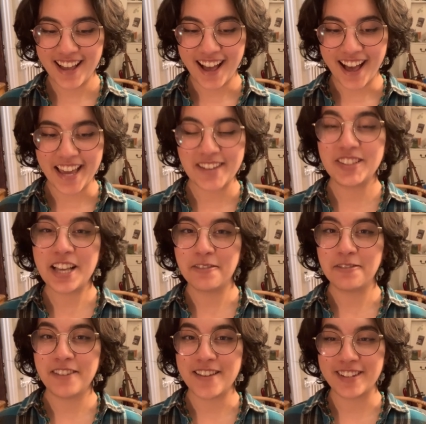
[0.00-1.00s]
I have a lot of
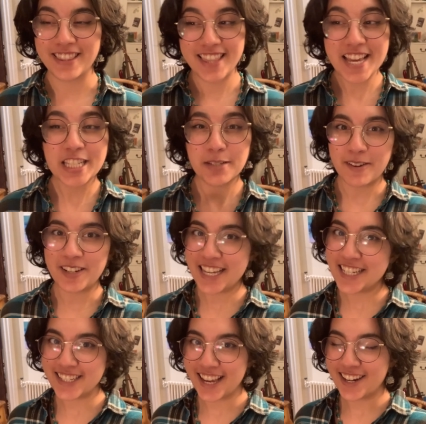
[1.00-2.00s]
favorite things about
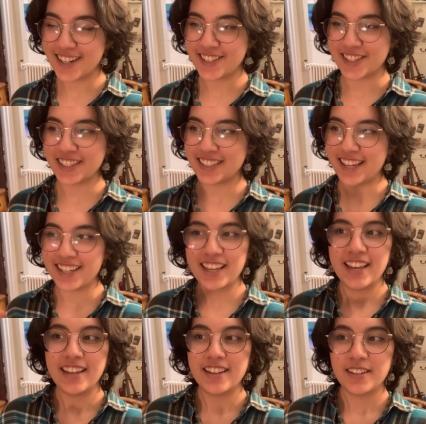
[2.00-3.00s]
each character, like
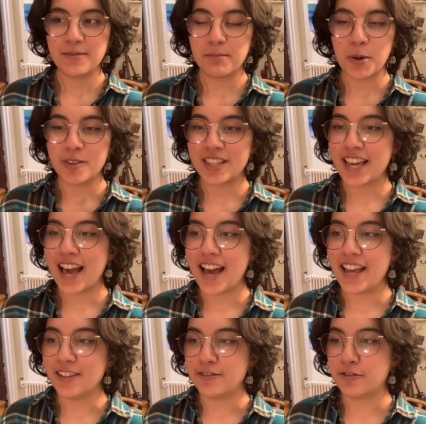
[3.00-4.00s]
both Kat
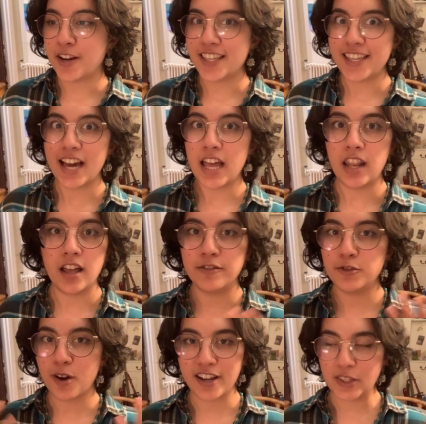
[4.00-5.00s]
and Frankie. I love
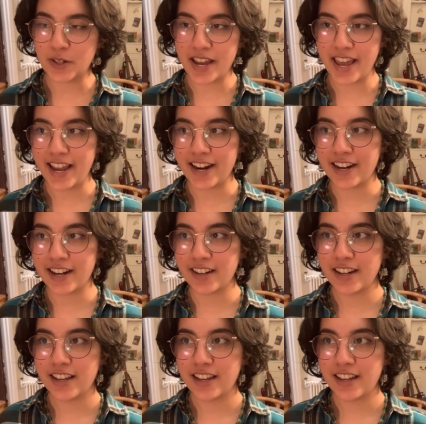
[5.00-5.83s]
drawing their hair.